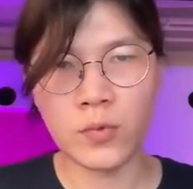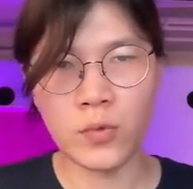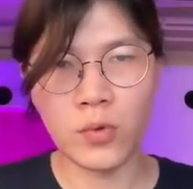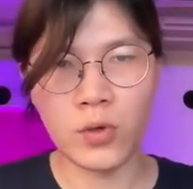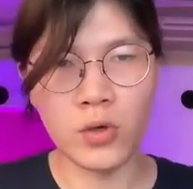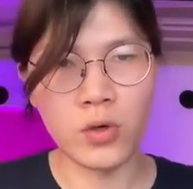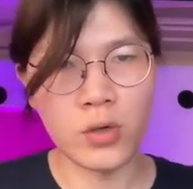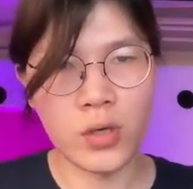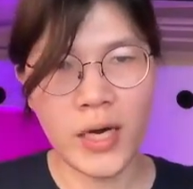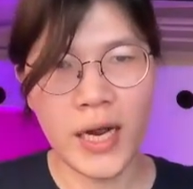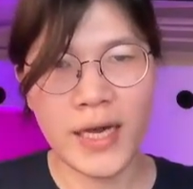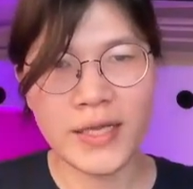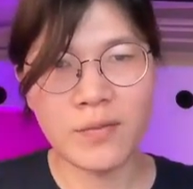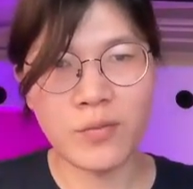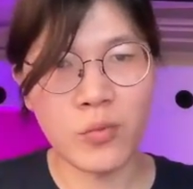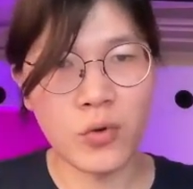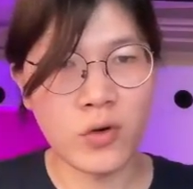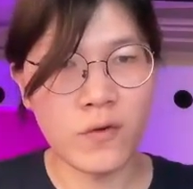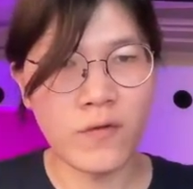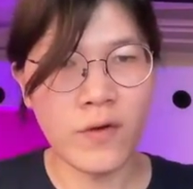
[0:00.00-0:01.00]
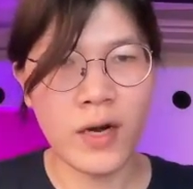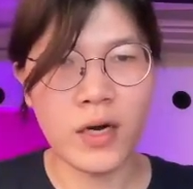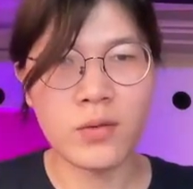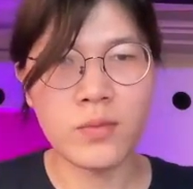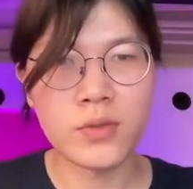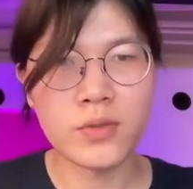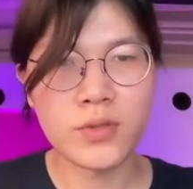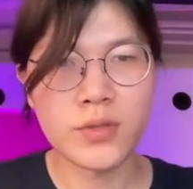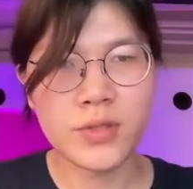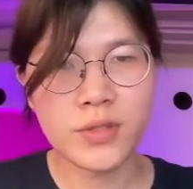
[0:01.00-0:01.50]
Or add more
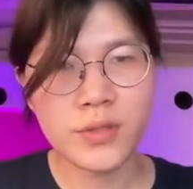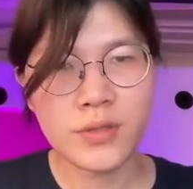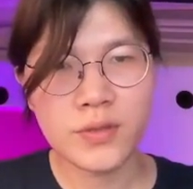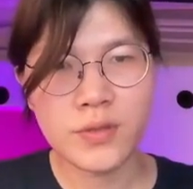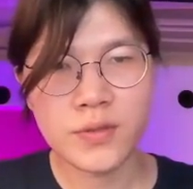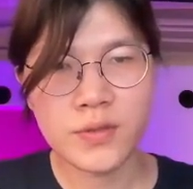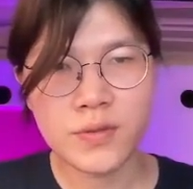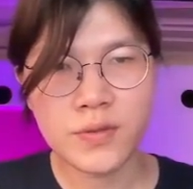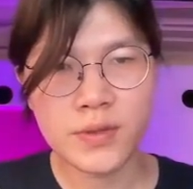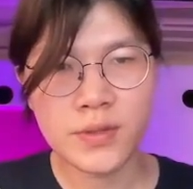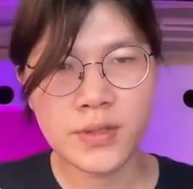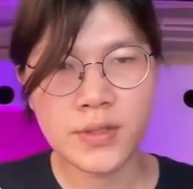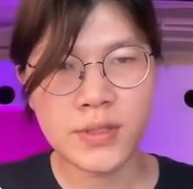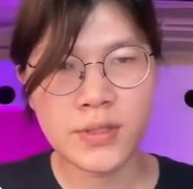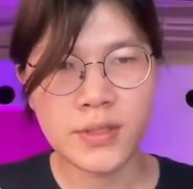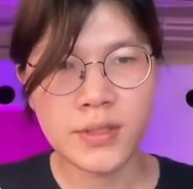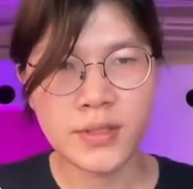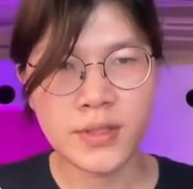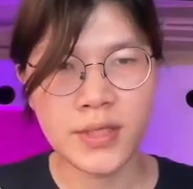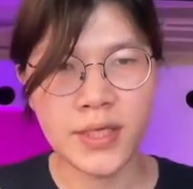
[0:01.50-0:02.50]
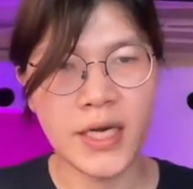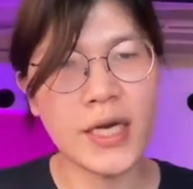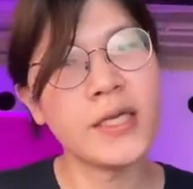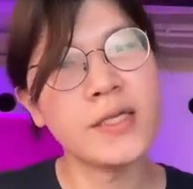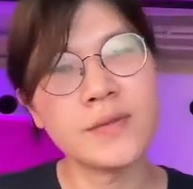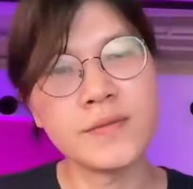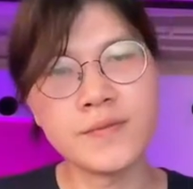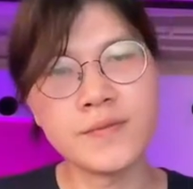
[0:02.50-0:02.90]
variables. Yeah.